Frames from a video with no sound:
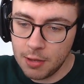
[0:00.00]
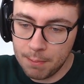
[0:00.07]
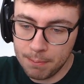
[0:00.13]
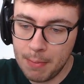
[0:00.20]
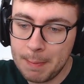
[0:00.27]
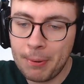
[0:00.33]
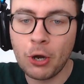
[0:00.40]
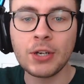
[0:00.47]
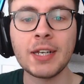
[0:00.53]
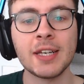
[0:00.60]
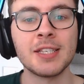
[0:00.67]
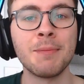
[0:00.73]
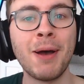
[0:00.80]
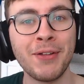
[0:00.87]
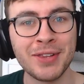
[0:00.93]
My point is
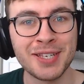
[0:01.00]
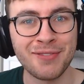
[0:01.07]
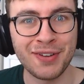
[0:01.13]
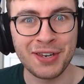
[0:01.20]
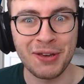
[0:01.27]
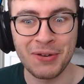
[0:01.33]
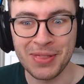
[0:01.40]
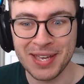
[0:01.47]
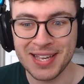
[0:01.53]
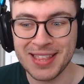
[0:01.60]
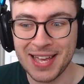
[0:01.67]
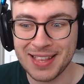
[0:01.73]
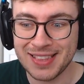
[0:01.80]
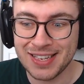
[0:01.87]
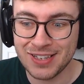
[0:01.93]
about this video
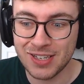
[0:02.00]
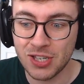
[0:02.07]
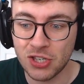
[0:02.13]
that there's